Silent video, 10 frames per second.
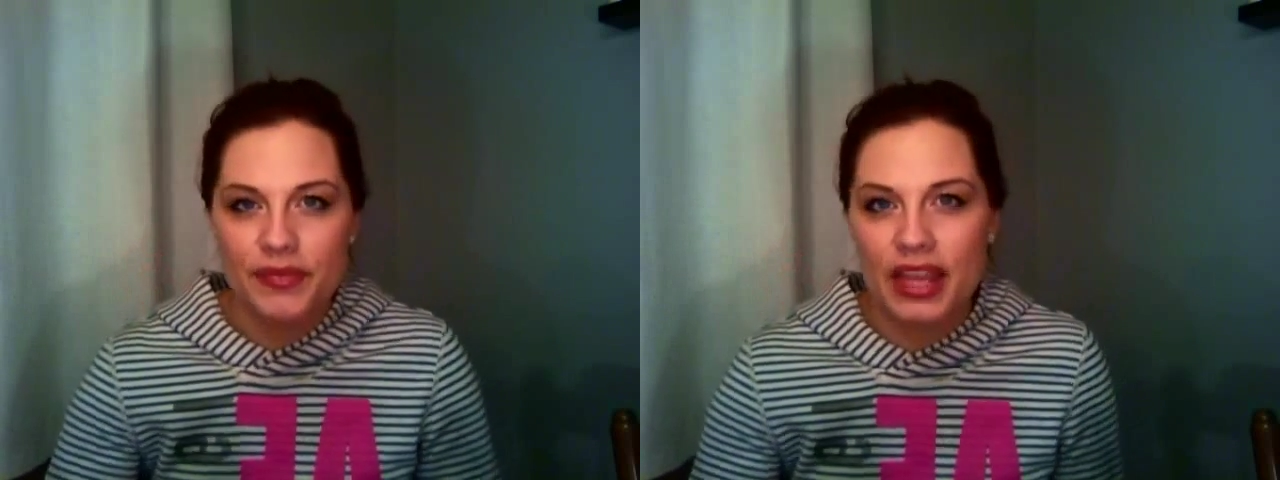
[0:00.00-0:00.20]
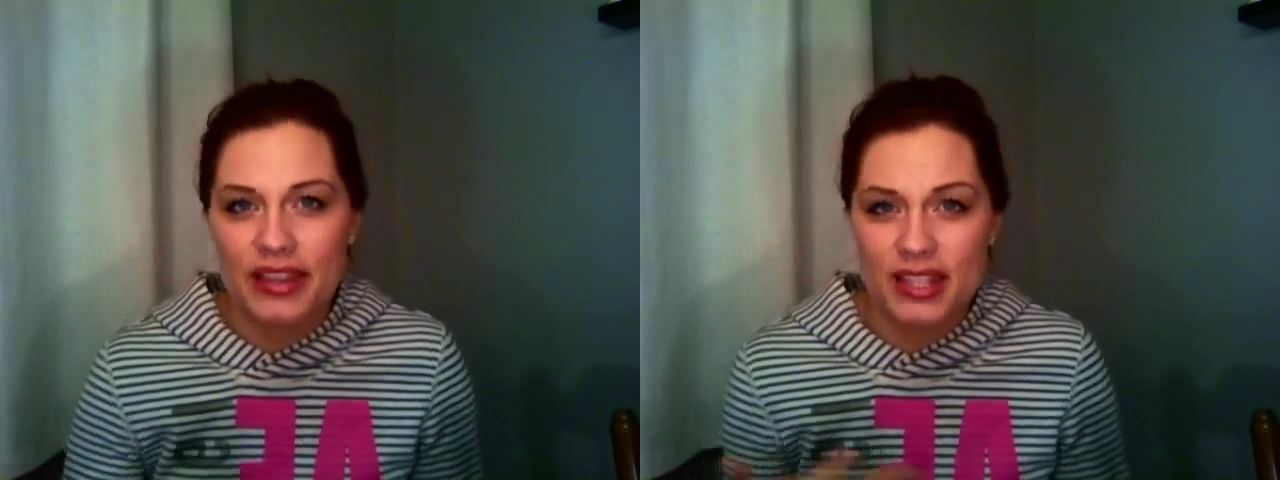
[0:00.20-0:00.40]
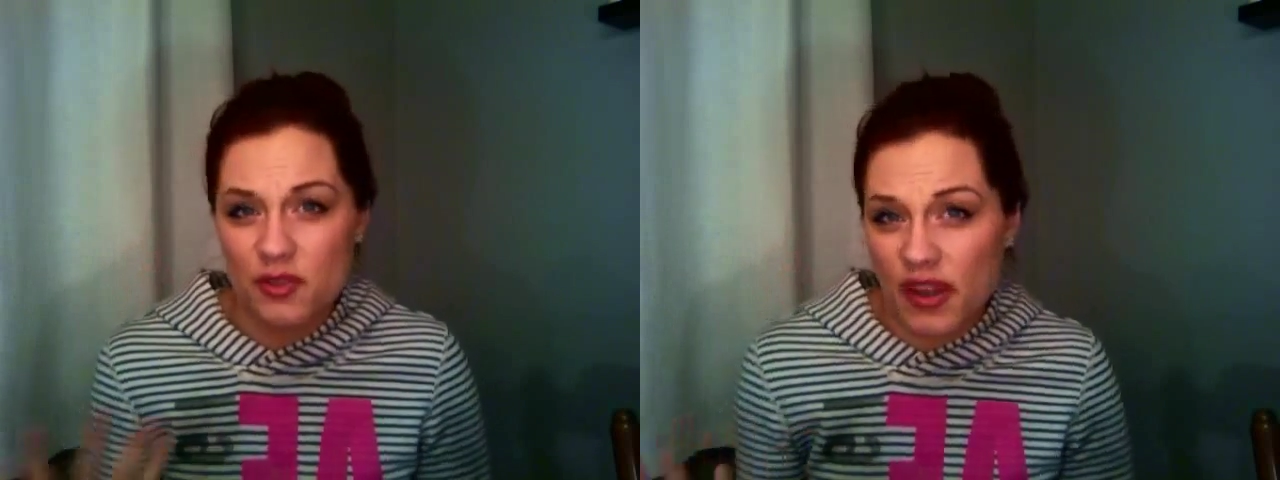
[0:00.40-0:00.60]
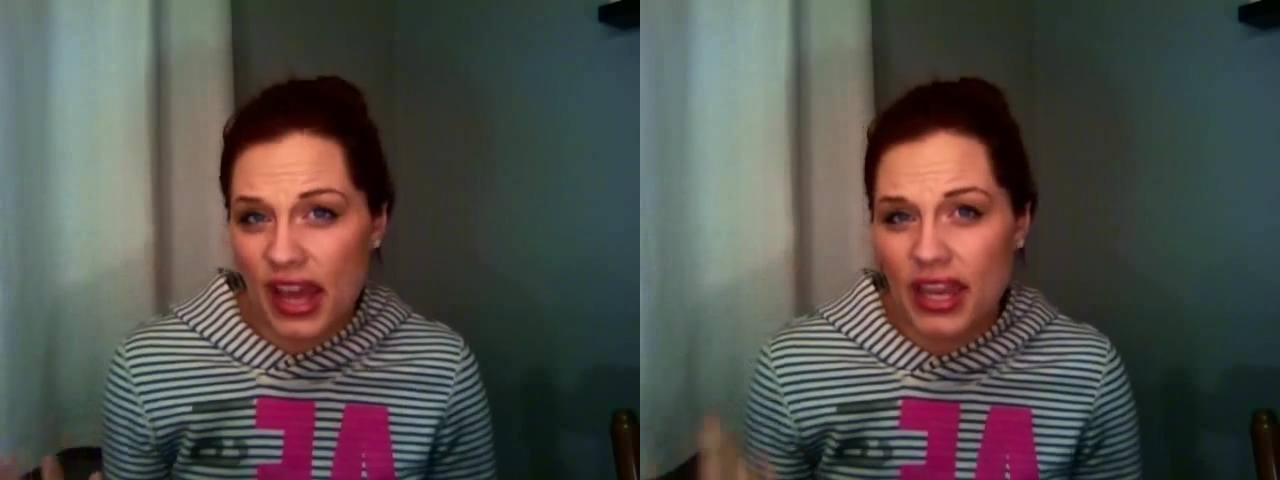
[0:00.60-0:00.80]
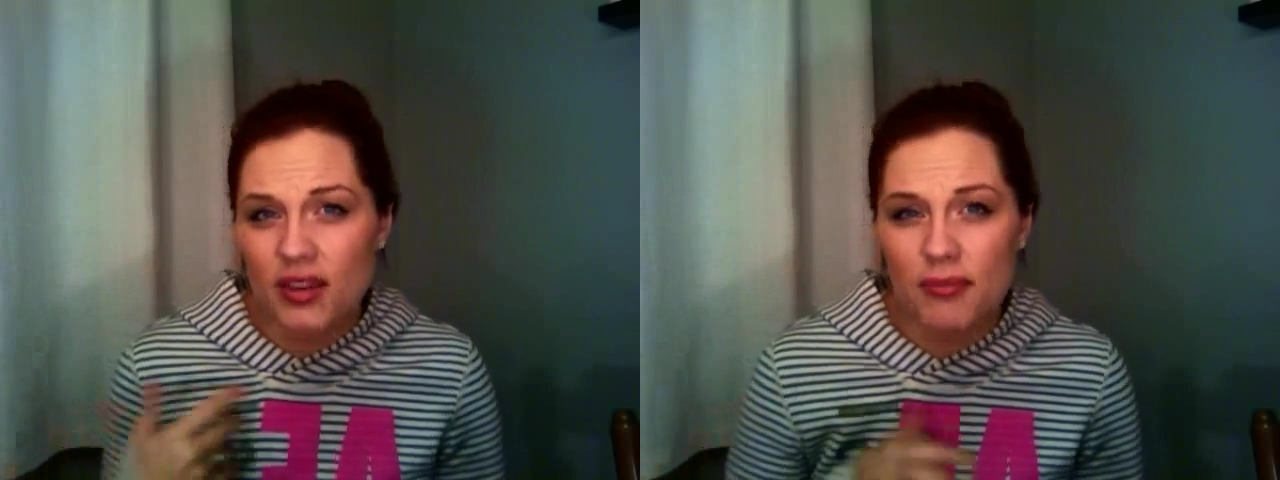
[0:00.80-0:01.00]
I think is
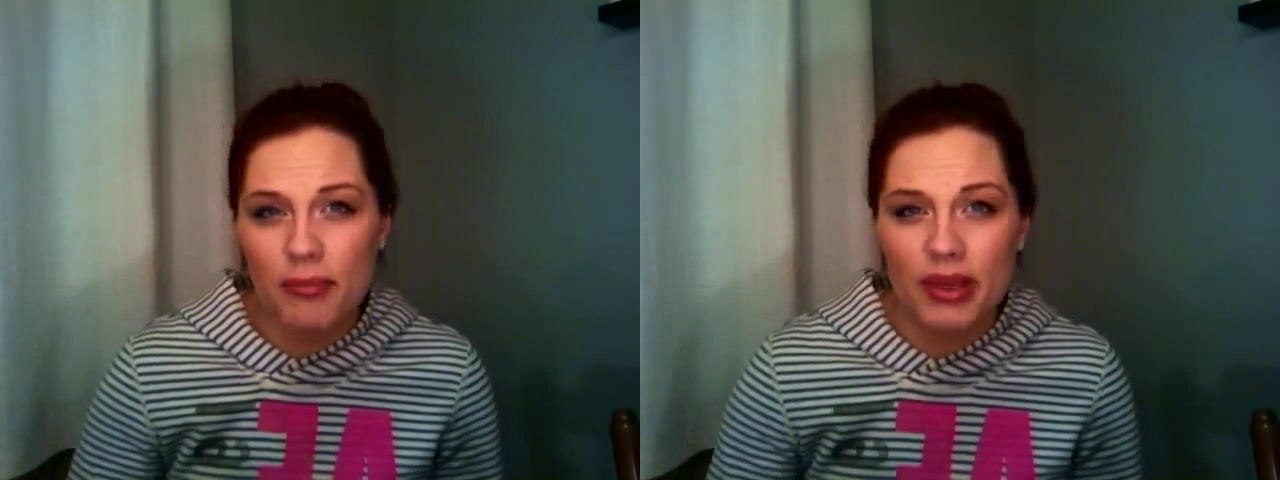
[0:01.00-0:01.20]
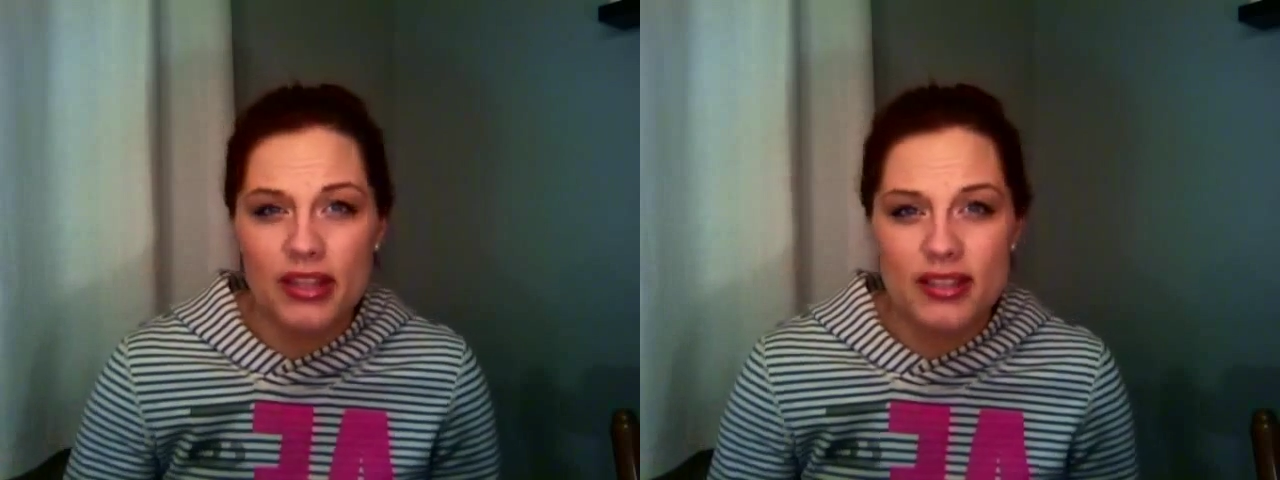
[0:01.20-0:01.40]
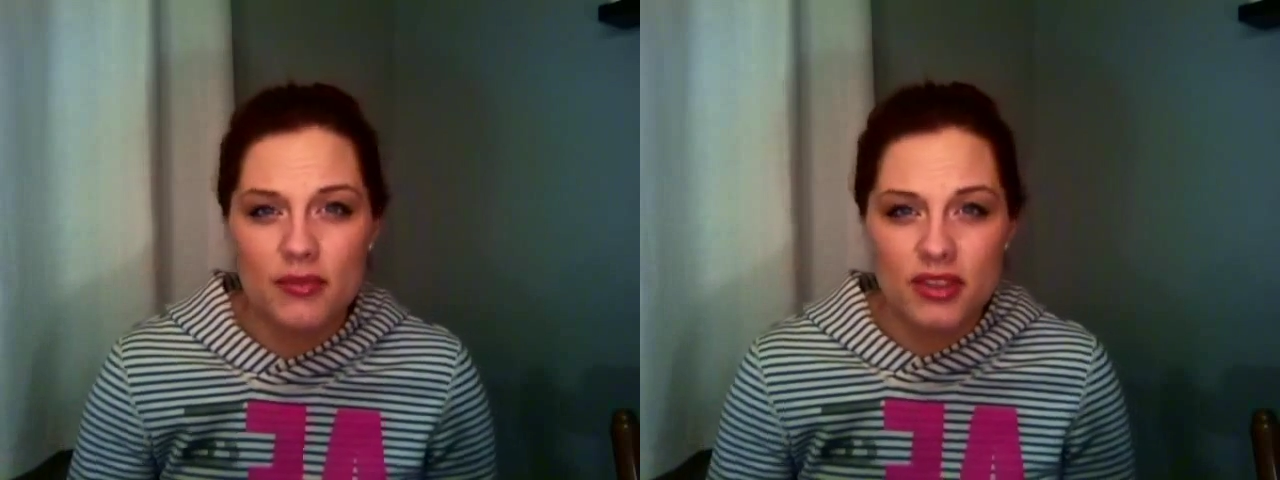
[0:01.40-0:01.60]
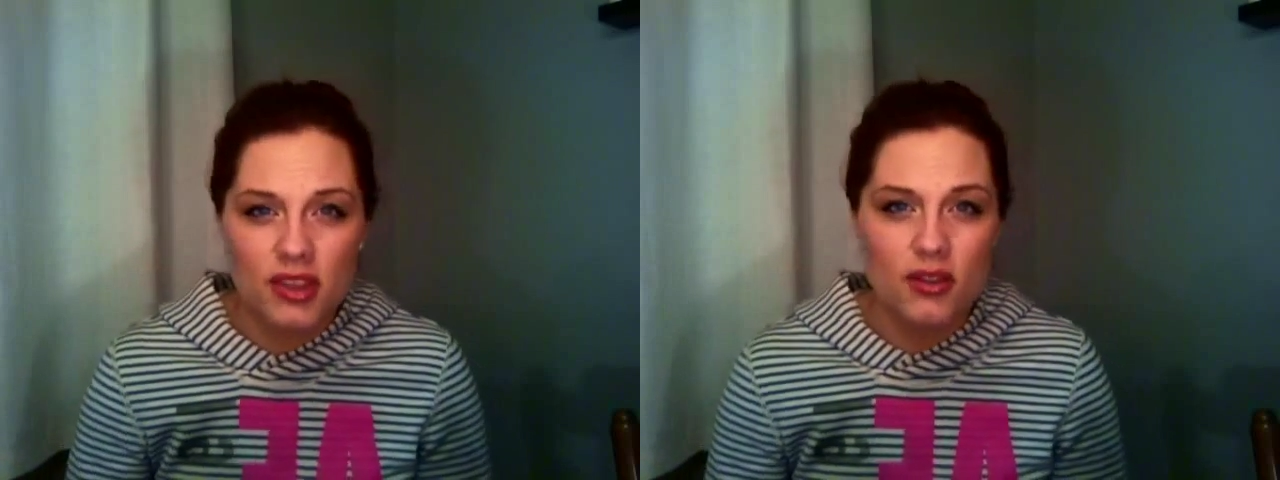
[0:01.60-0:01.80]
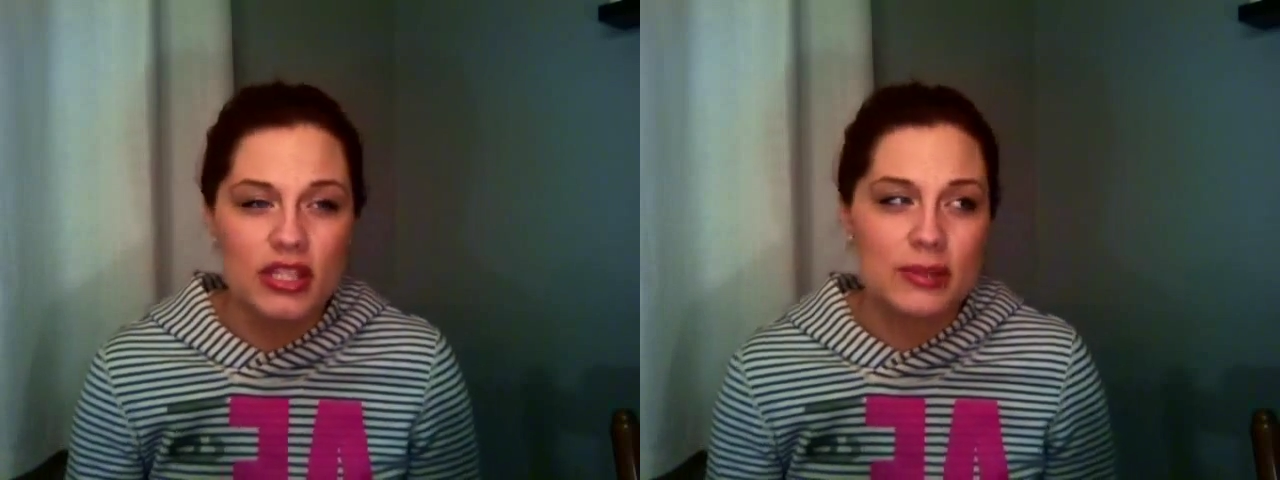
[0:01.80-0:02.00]
fine, but something that
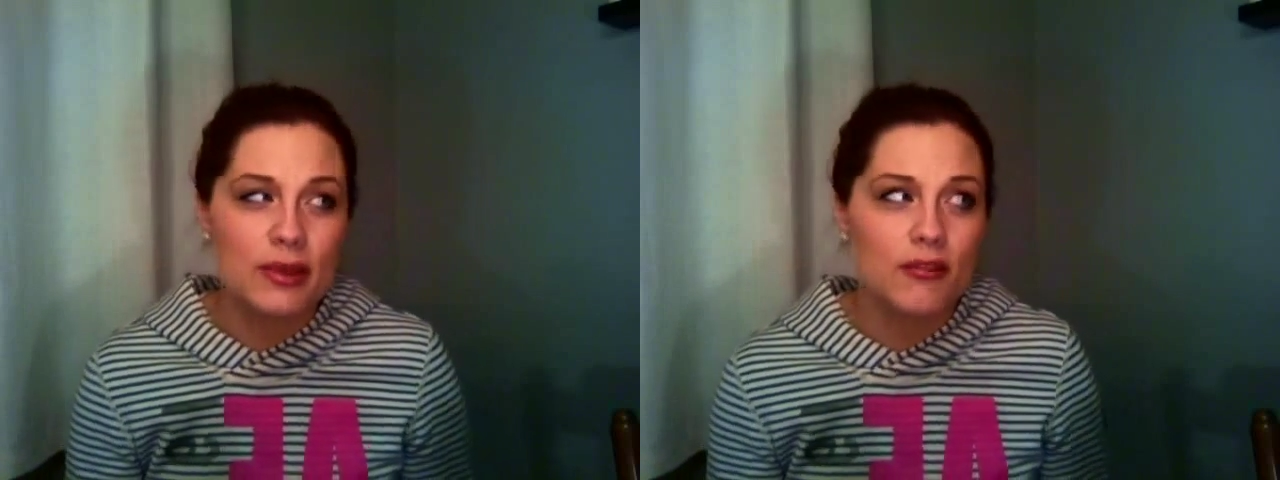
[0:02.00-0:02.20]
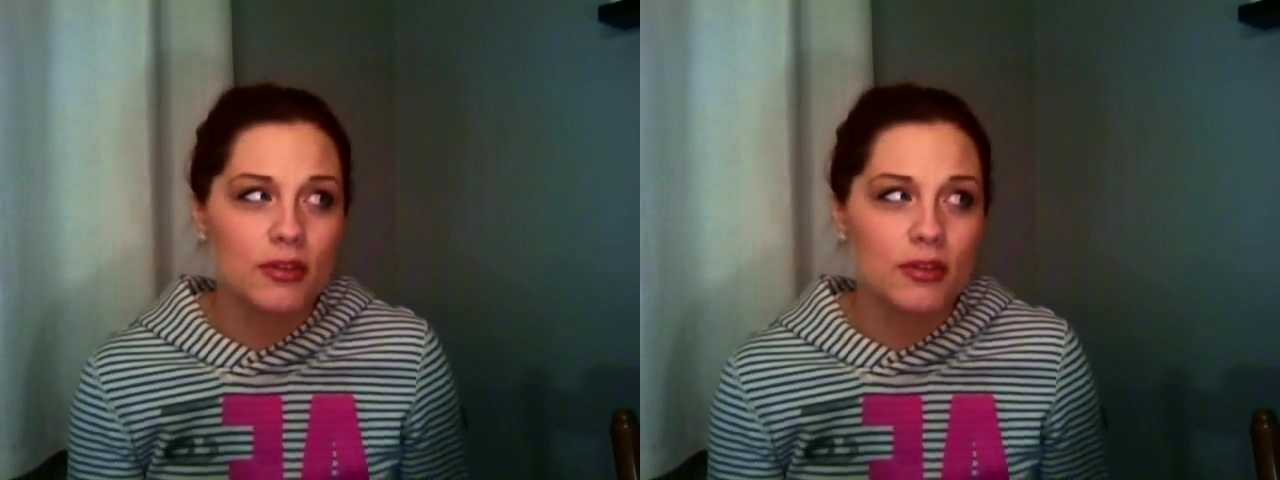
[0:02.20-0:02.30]
you can smell